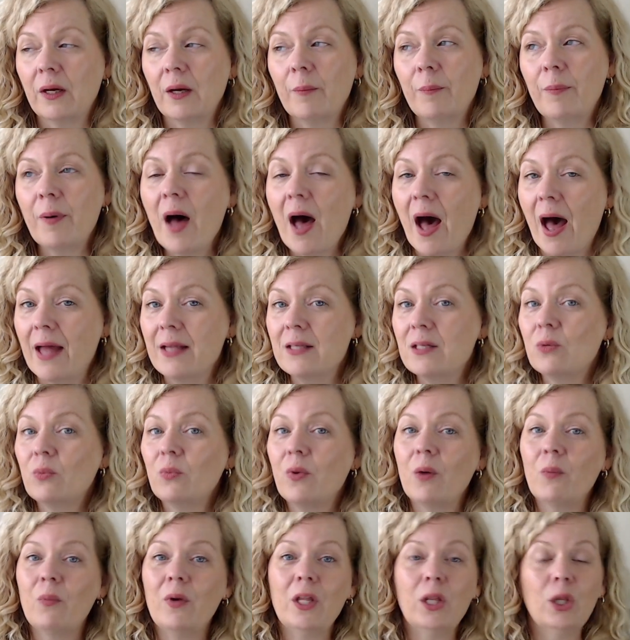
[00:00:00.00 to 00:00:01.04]
But
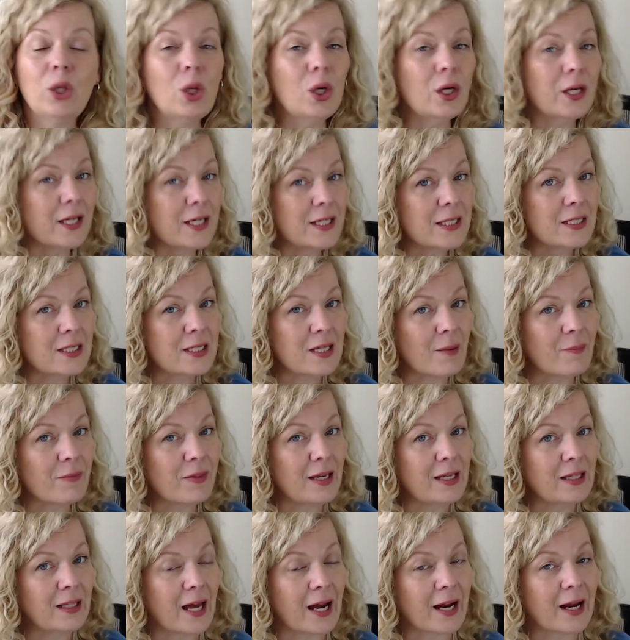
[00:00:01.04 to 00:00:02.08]
when we look at
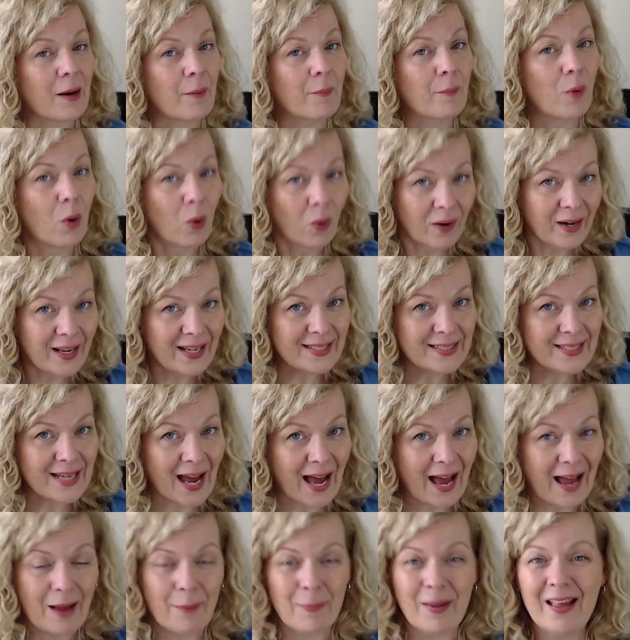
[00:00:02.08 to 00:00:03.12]
something like a morning
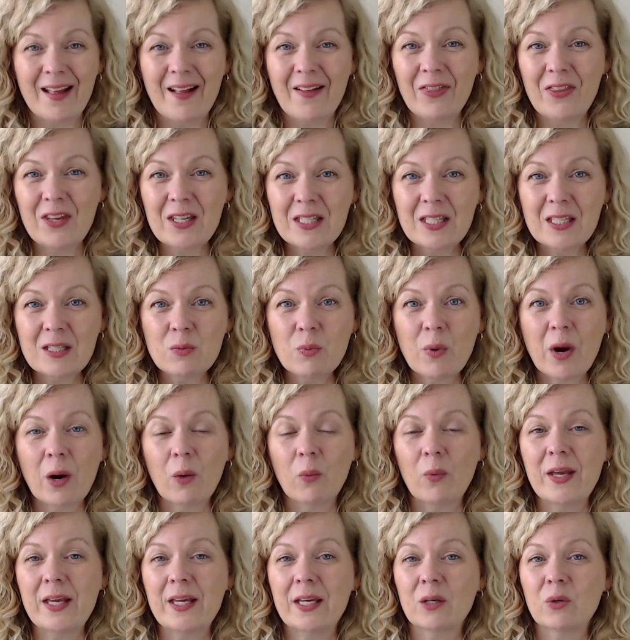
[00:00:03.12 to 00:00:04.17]
time, this is where
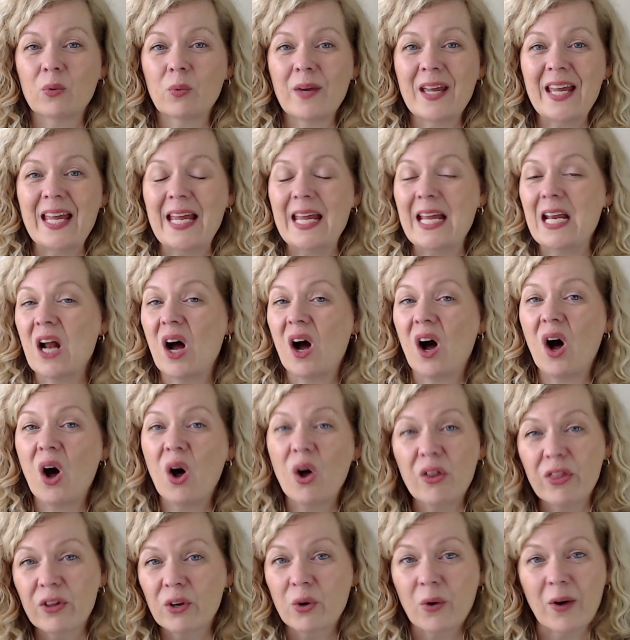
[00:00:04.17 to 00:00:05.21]
we can read
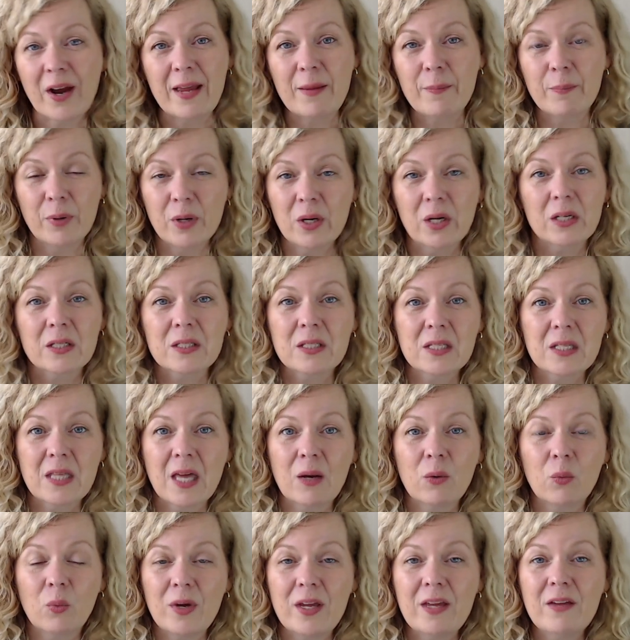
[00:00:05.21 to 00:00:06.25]
all the great books
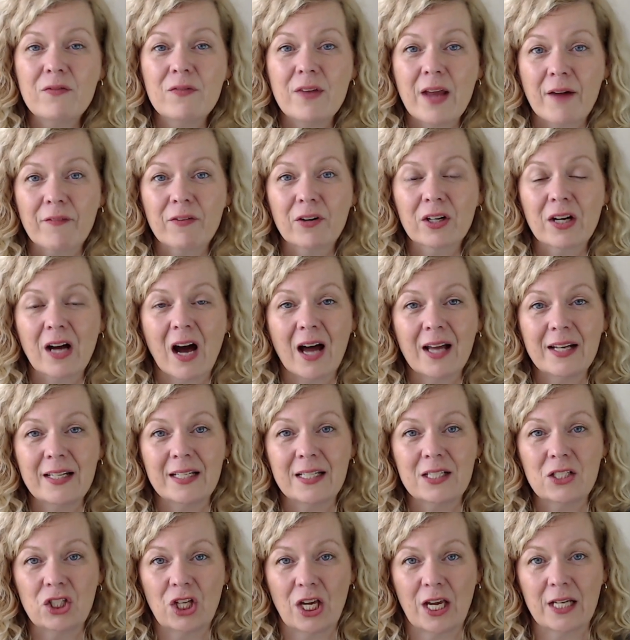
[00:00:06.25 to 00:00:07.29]
that we've never gotten
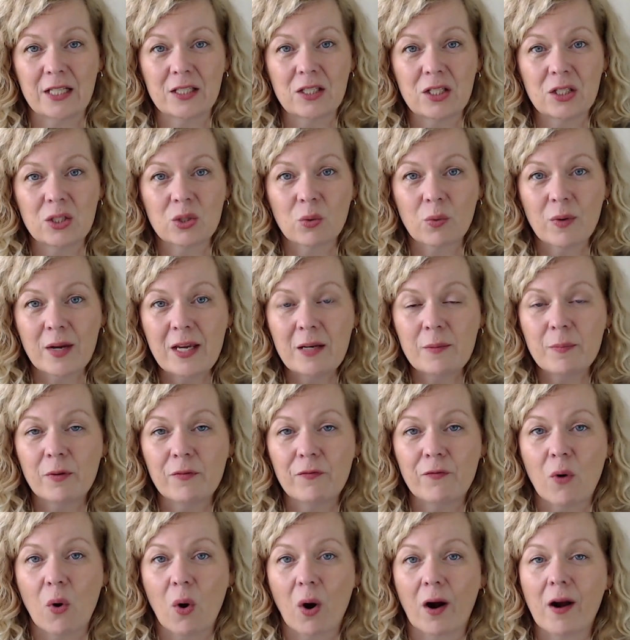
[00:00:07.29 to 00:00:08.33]
a chance to read
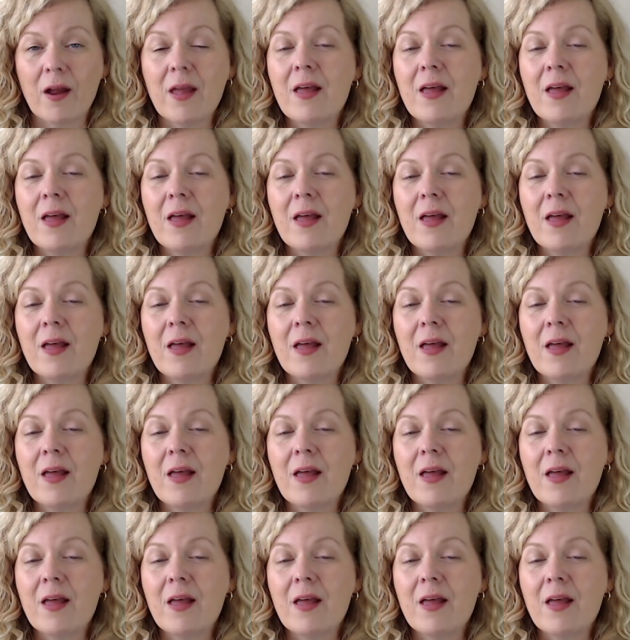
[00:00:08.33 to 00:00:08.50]
before.